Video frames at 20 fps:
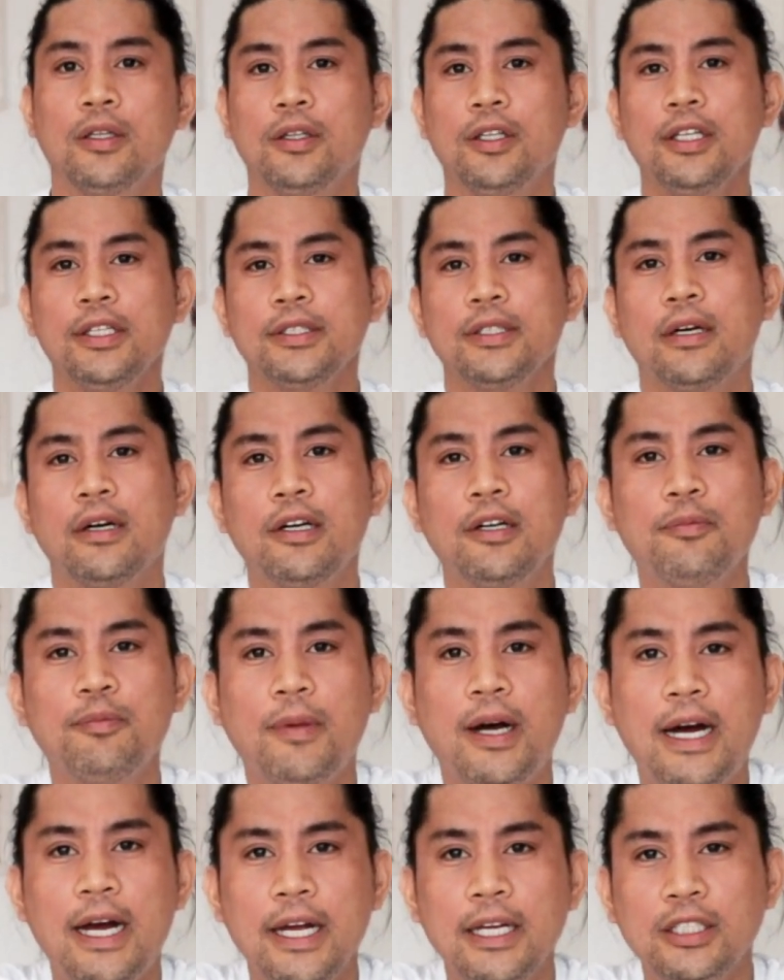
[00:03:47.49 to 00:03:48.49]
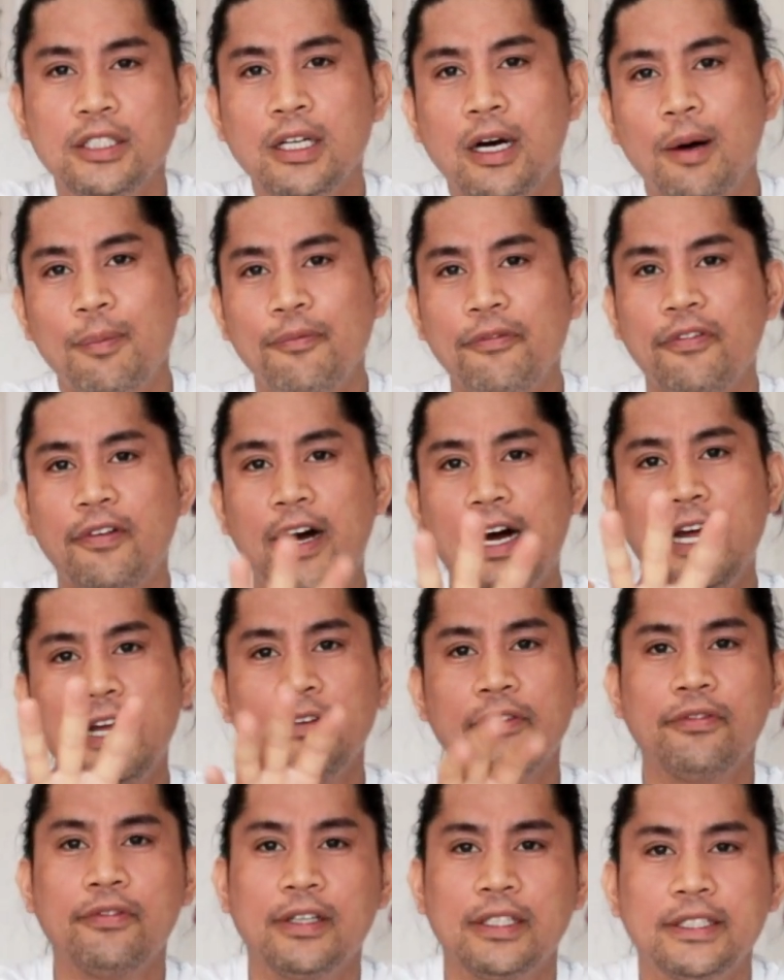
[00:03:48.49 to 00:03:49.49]
These are my top
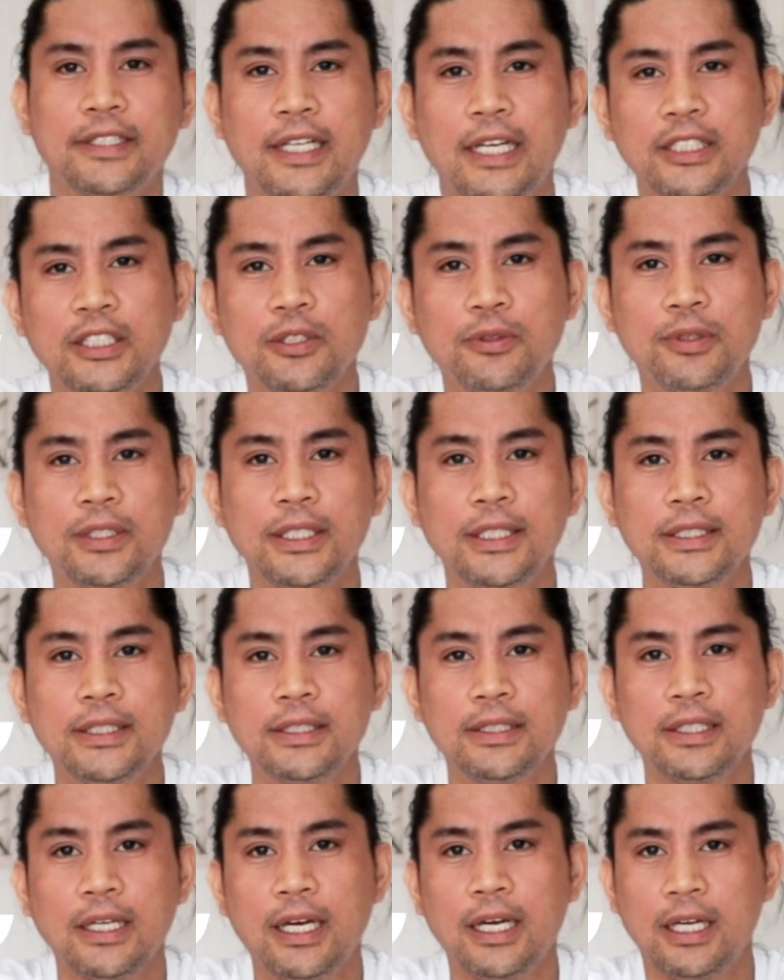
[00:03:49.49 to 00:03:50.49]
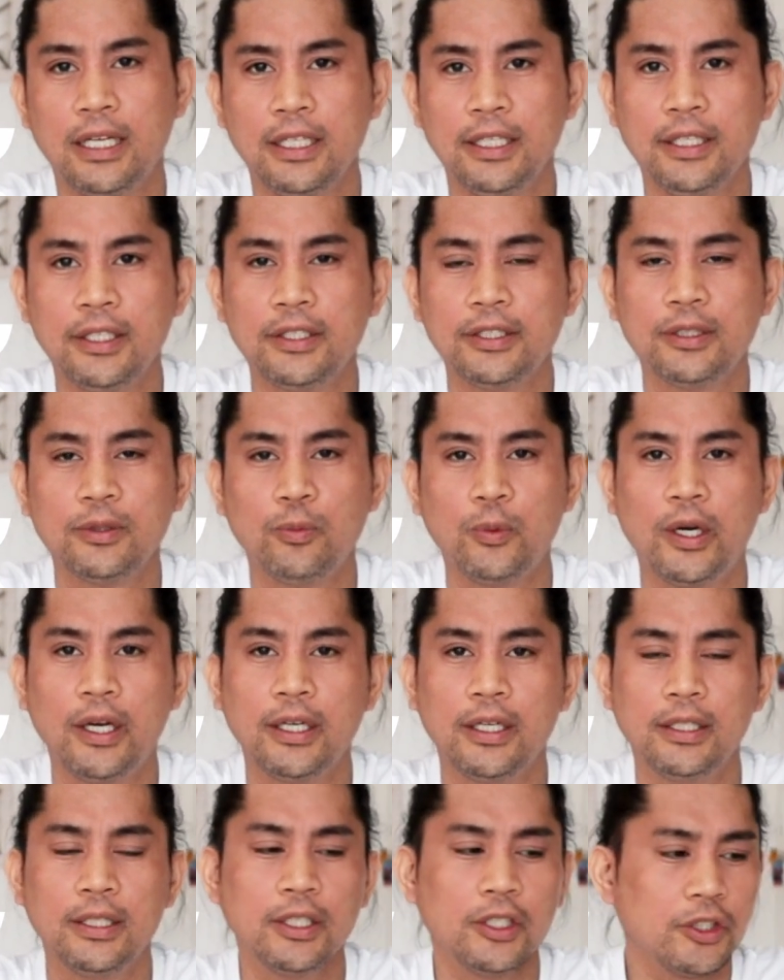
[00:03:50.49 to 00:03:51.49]
five accessories, and here's
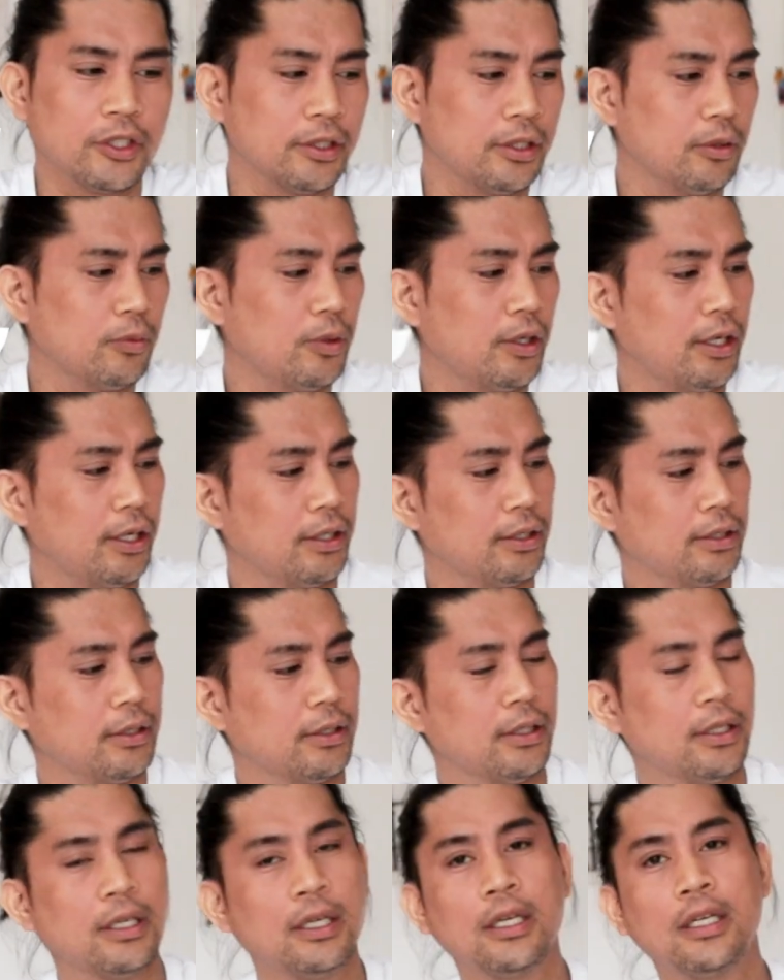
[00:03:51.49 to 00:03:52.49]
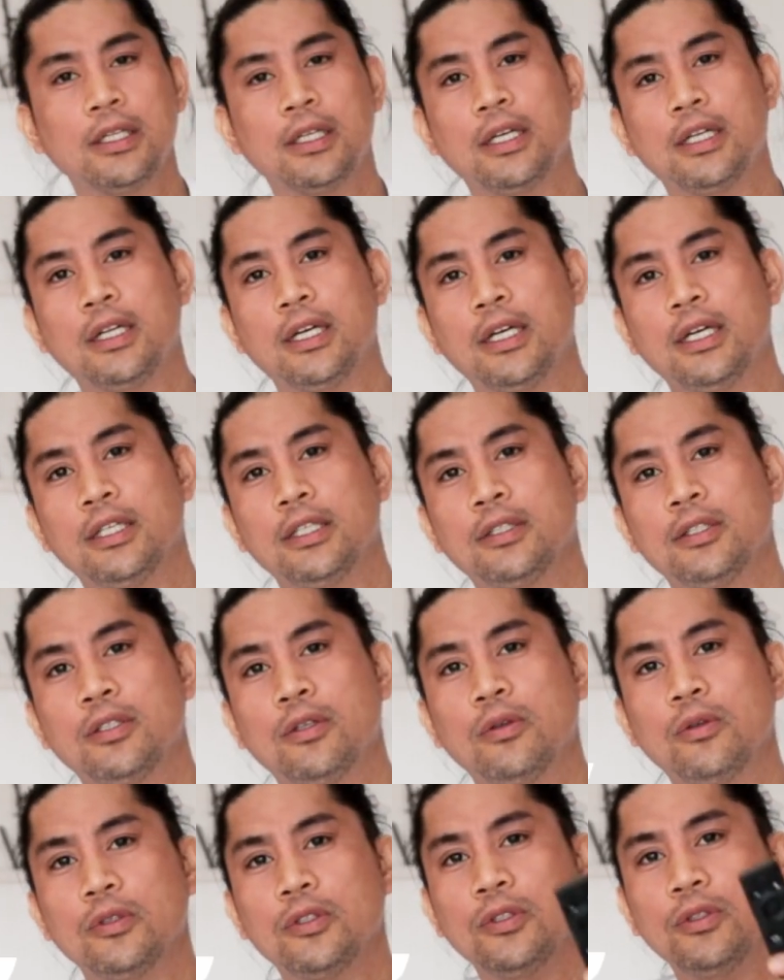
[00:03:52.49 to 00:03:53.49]
one additional one that I
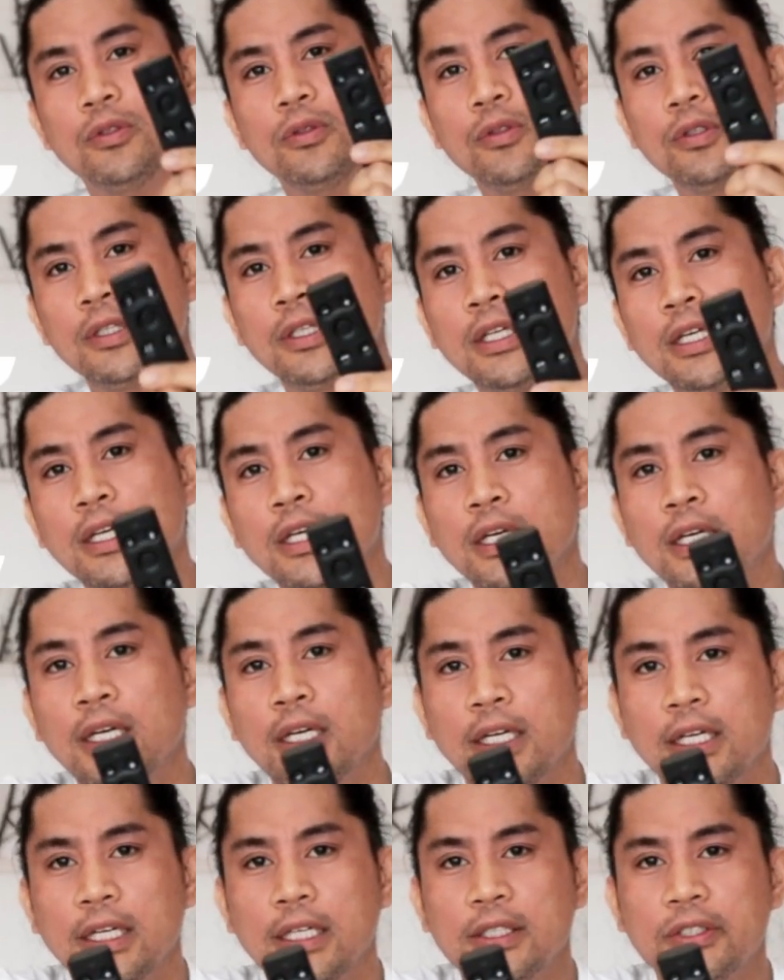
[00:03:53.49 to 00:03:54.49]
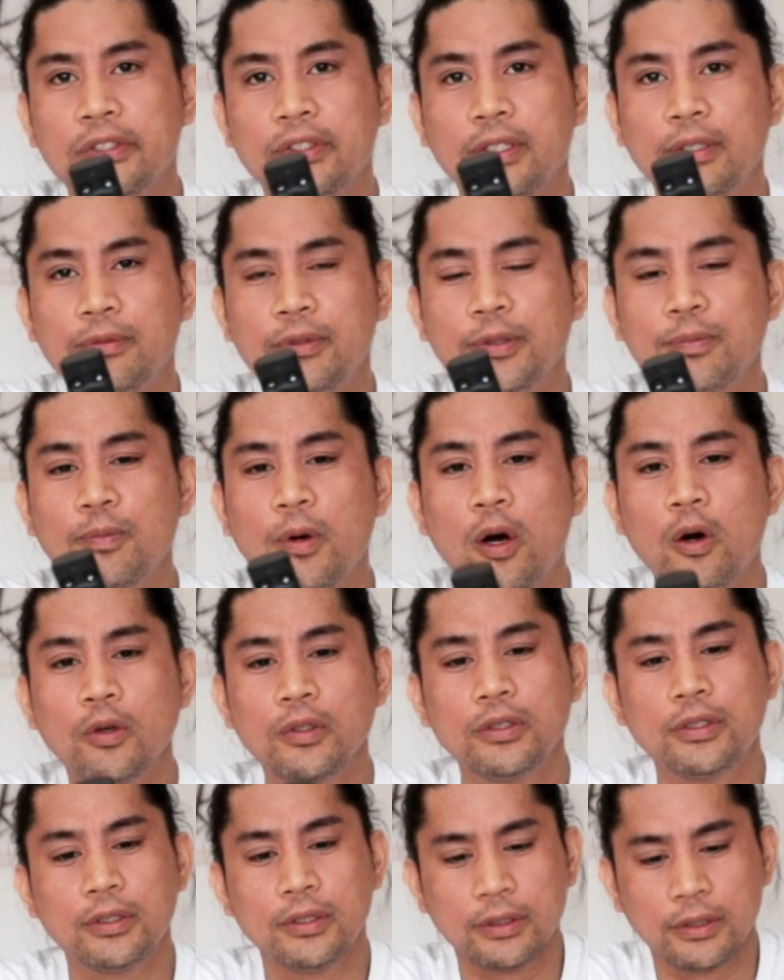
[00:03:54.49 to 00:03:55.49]
showed you. It's the
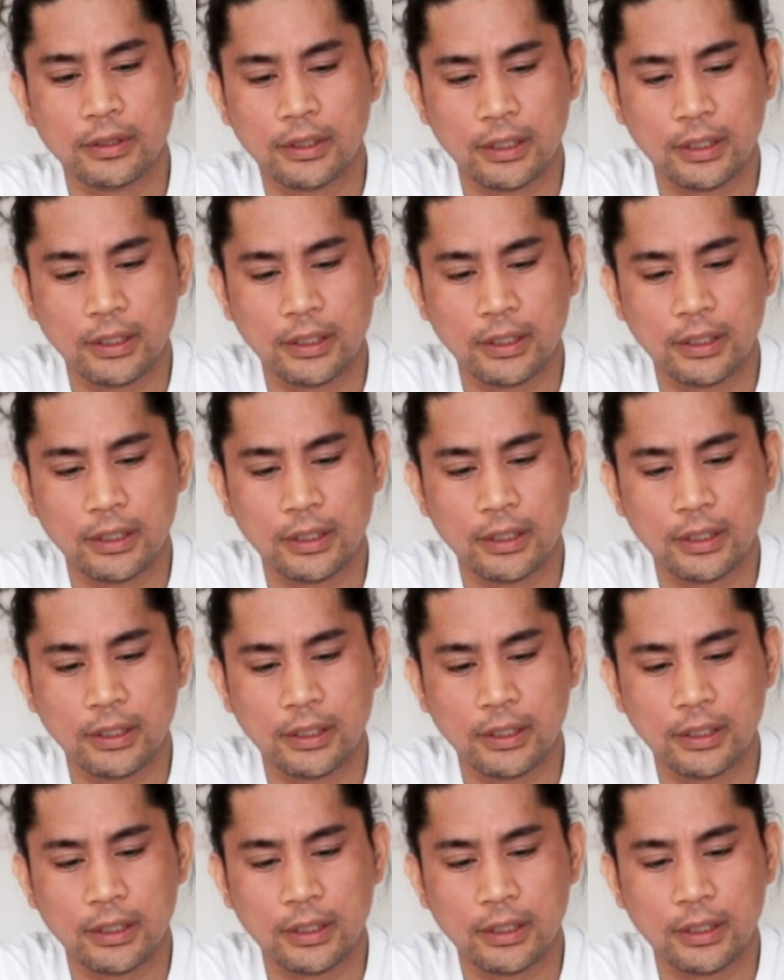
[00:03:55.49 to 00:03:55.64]
remote.